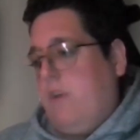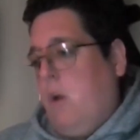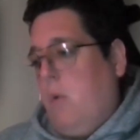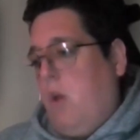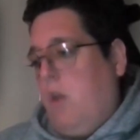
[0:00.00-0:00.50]

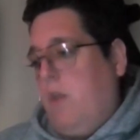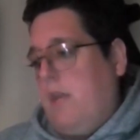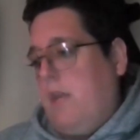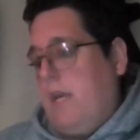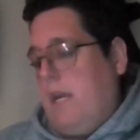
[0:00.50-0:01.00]
going on
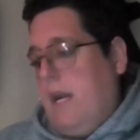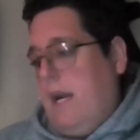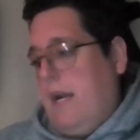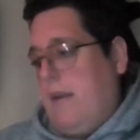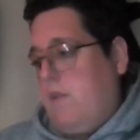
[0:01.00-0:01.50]

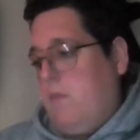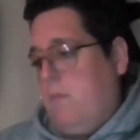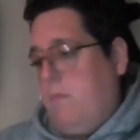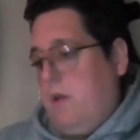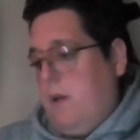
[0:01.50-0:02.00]
the
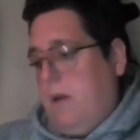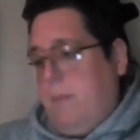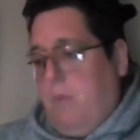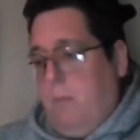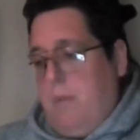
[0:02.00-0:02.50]

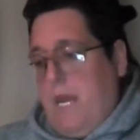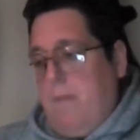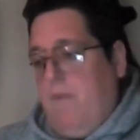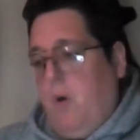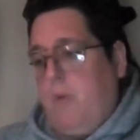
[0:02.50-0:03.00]
put my
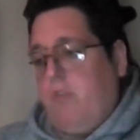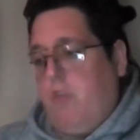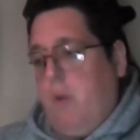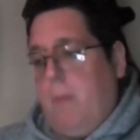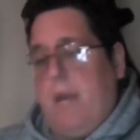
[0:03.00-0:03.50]
name forward as
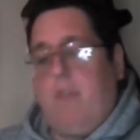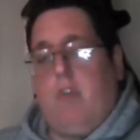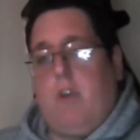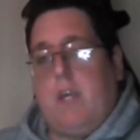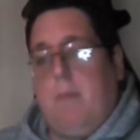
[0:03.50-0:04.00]
a
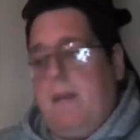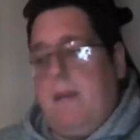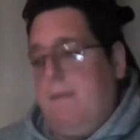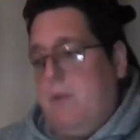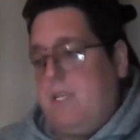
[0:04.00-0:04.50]
nomination on the
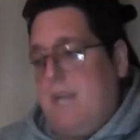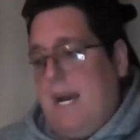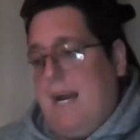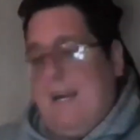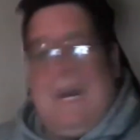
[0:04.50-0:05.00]
committee, which
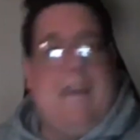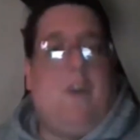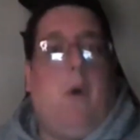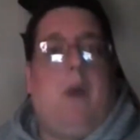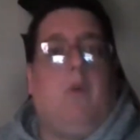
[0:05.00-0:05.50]
I
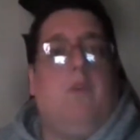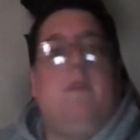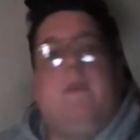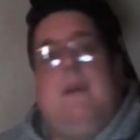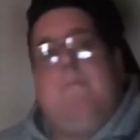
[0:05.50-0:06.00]
know I
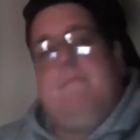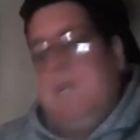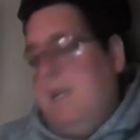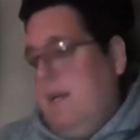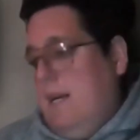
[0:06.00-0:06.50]
couldn't.
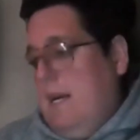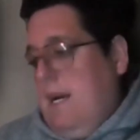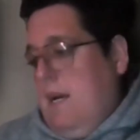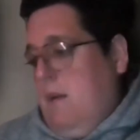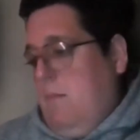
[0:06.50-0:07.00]

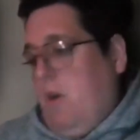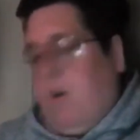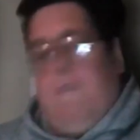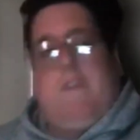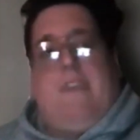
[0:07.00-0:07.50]
Not
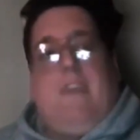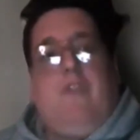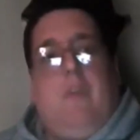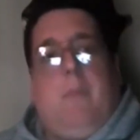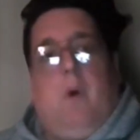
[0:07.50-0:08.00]

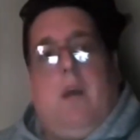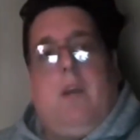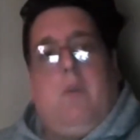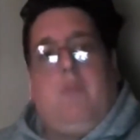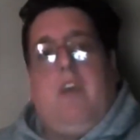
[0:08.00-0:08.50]
confrontational, but
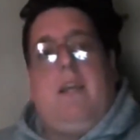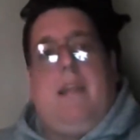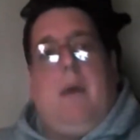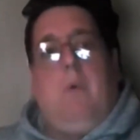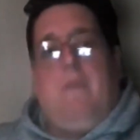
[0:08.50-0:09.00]
certainly
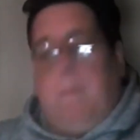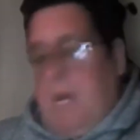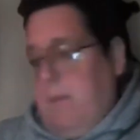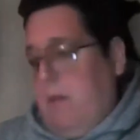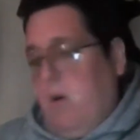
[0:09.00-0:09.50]
now with a
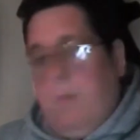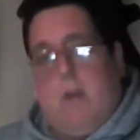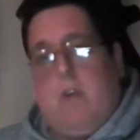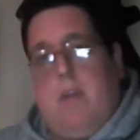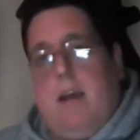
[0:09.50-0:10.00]
baby
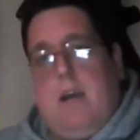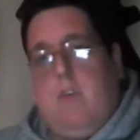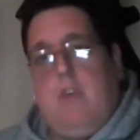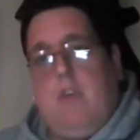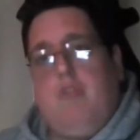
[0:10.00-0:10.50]
coming,
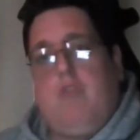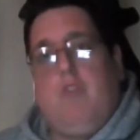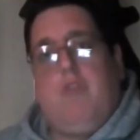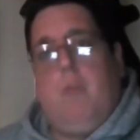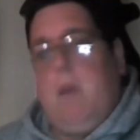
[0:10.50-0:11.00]
I just
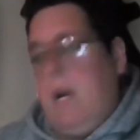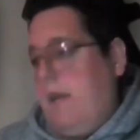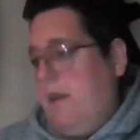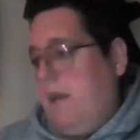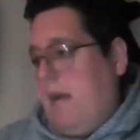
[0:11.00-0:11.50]
couldn't do it, and